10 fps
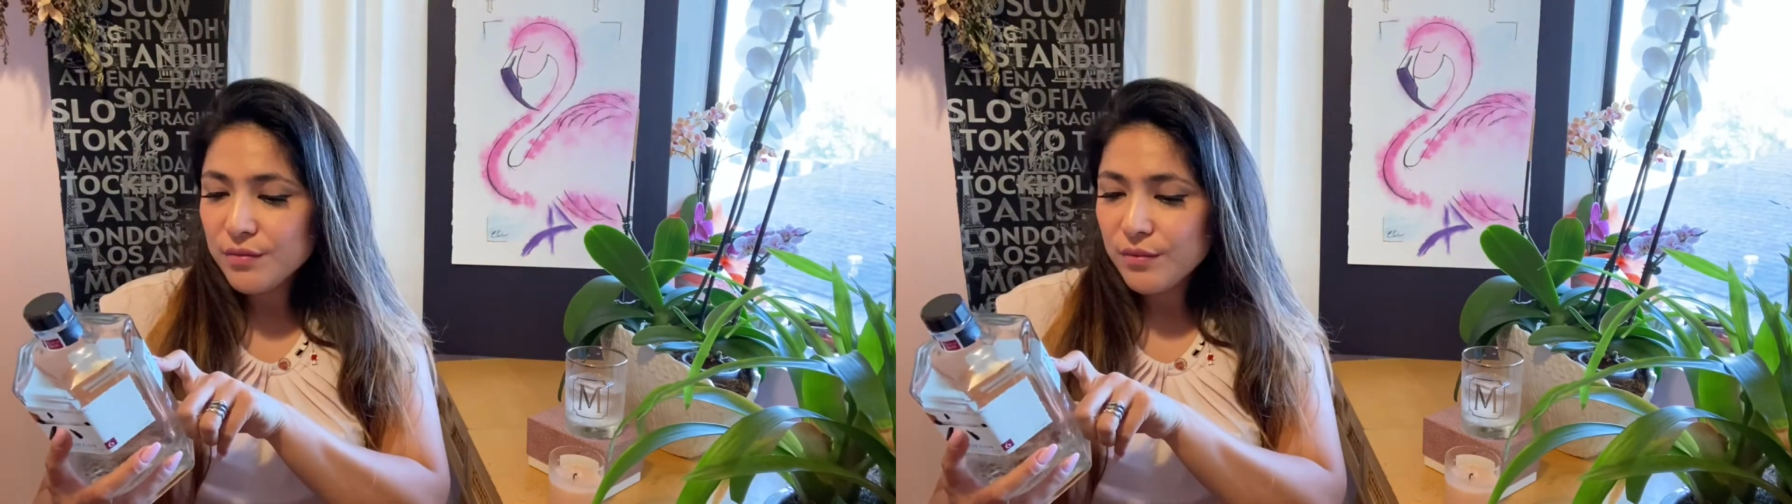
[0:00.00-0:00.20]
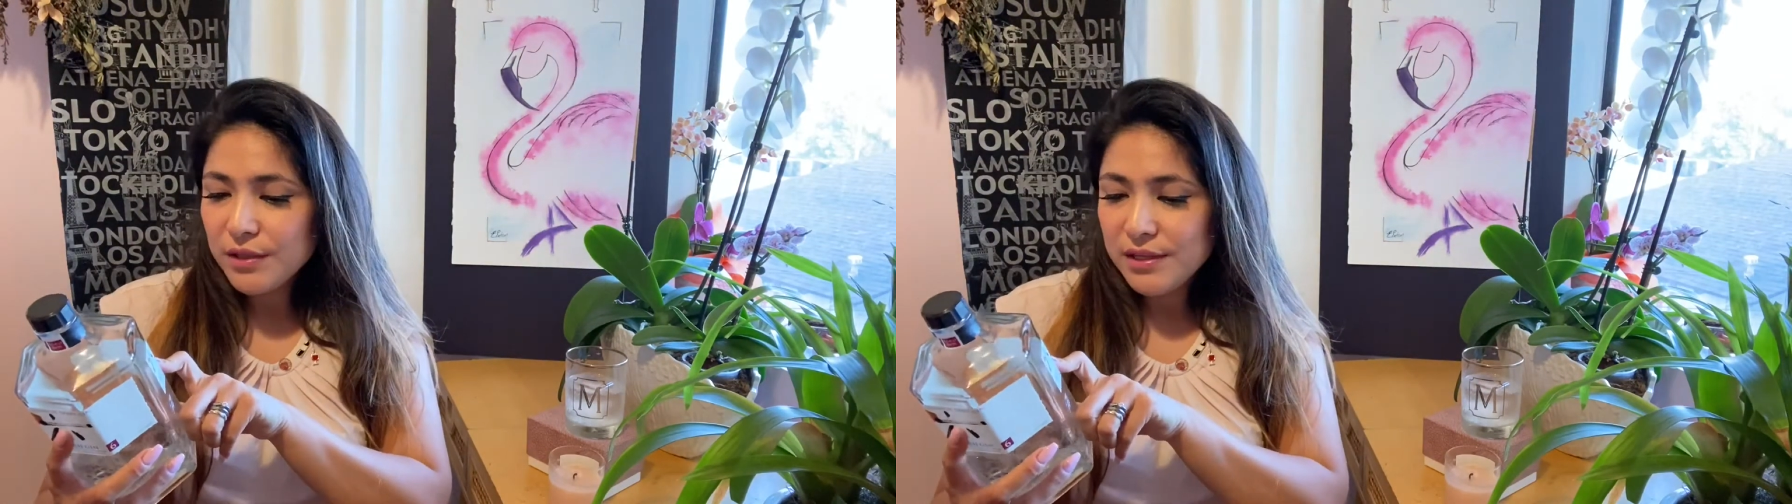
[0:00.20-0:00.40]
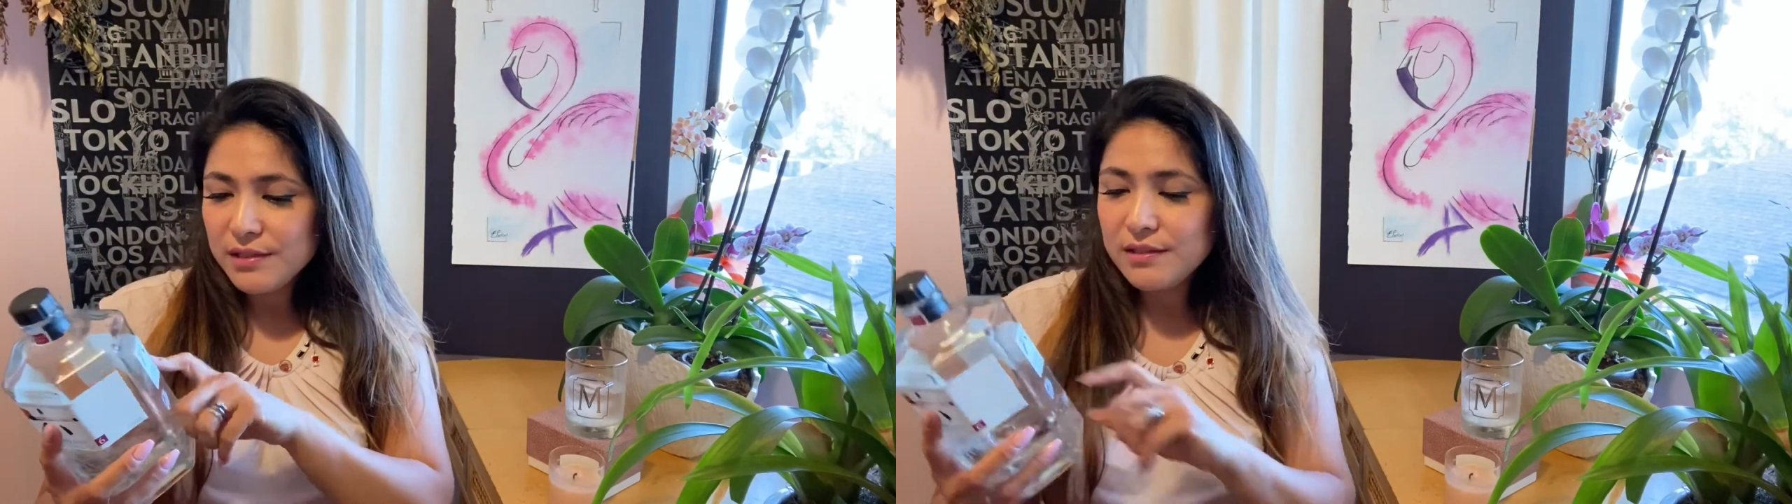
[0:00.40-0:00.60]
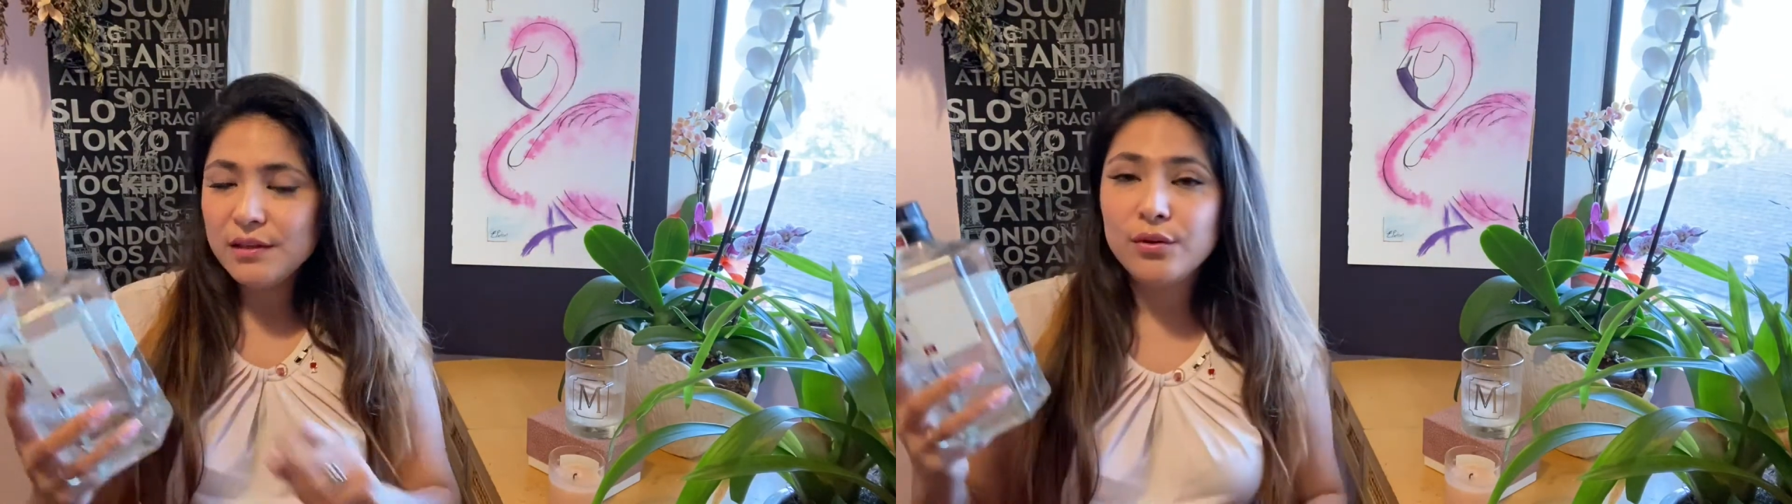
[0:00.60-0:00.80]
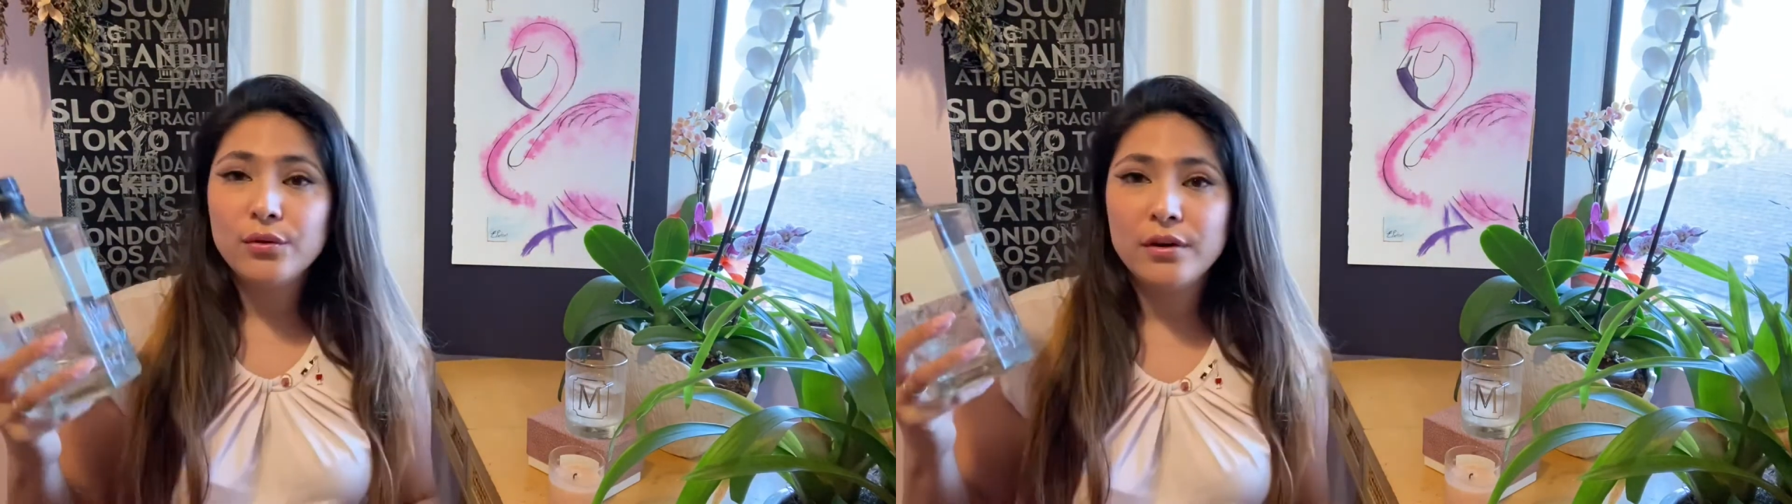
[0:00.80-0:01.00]
one is
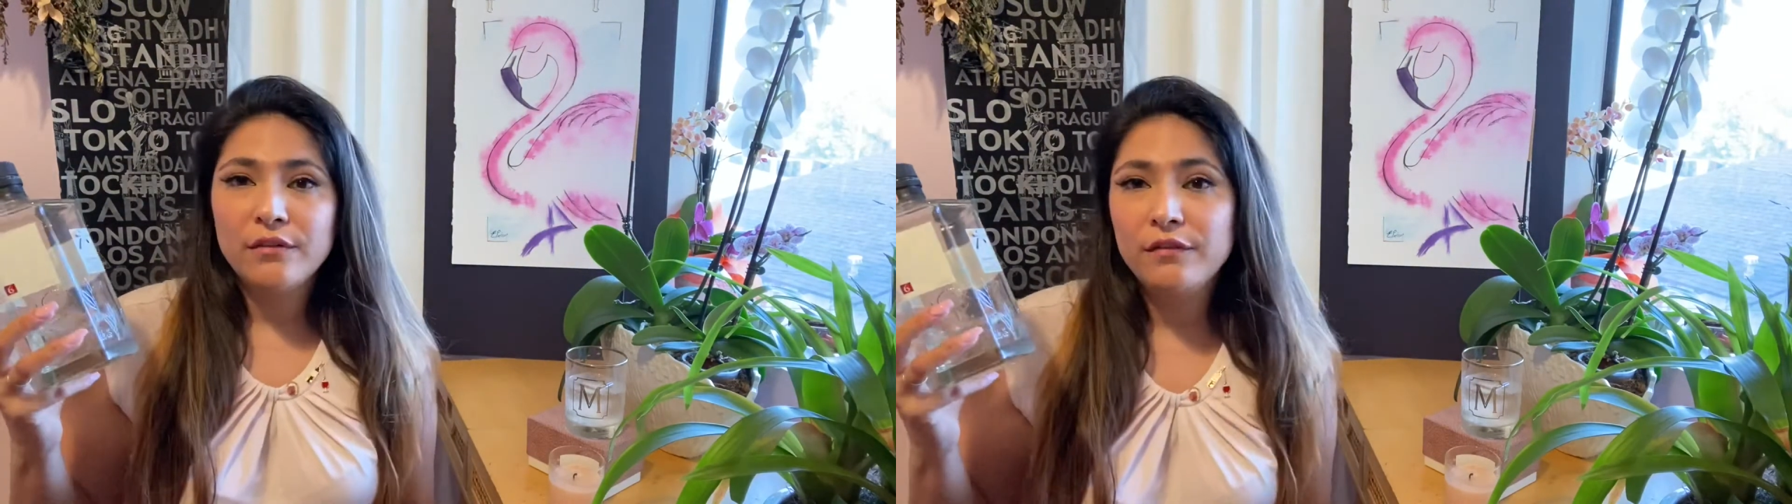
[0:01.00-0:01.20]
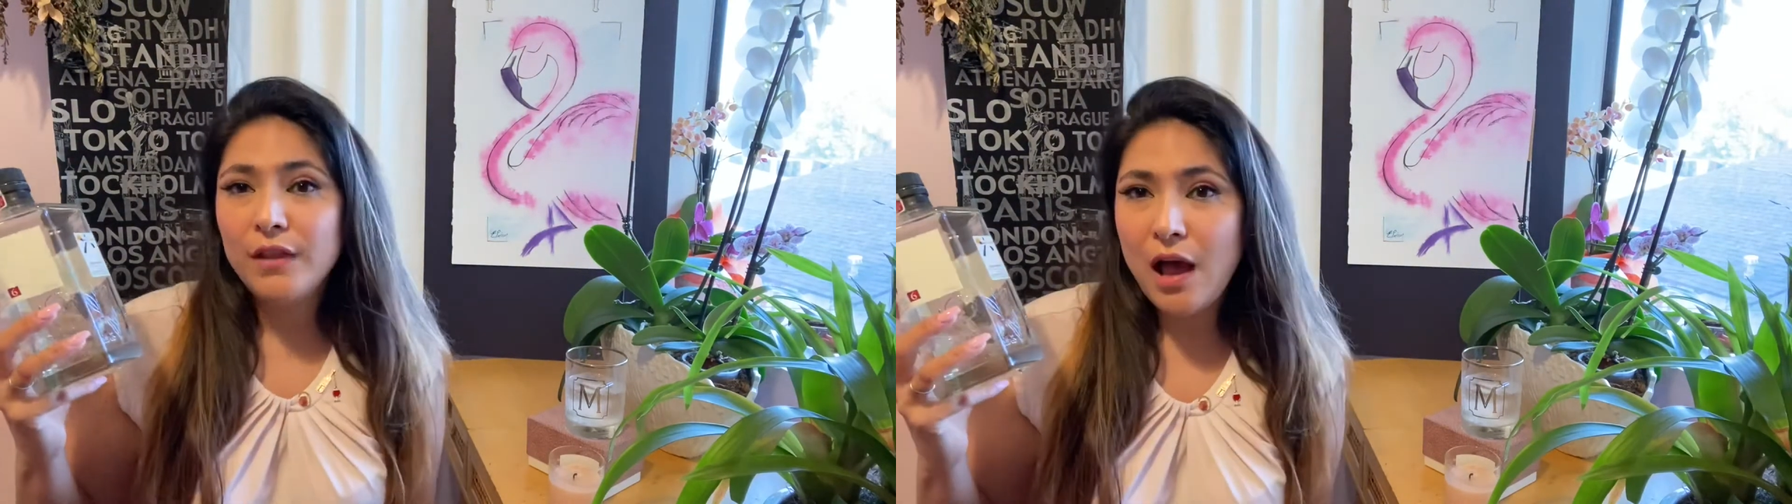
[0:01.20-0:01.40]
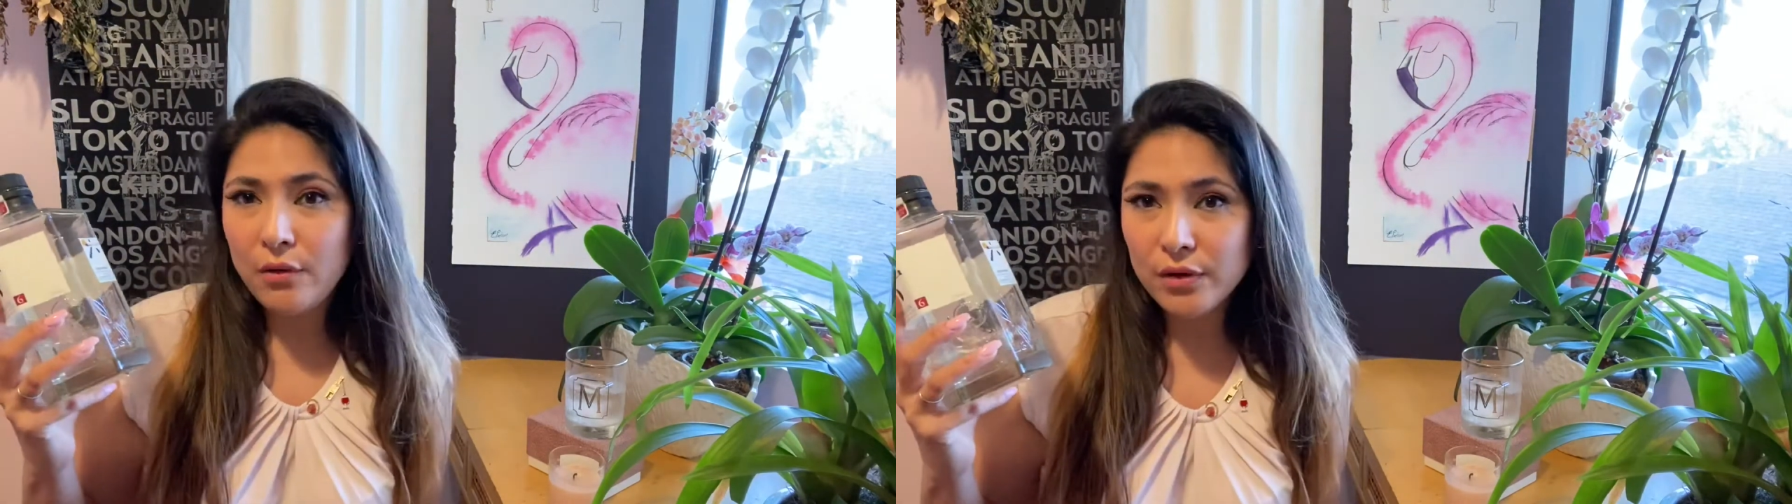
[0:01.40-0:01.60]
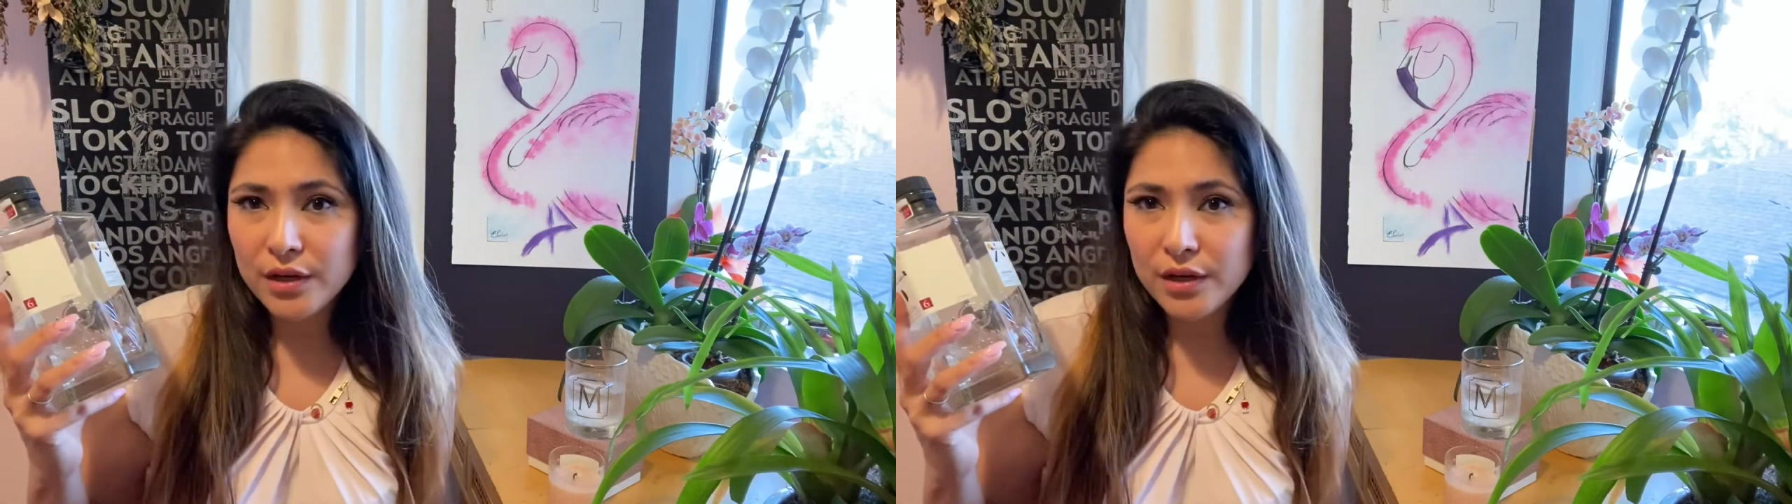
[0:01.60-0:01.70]
Sakura Flower.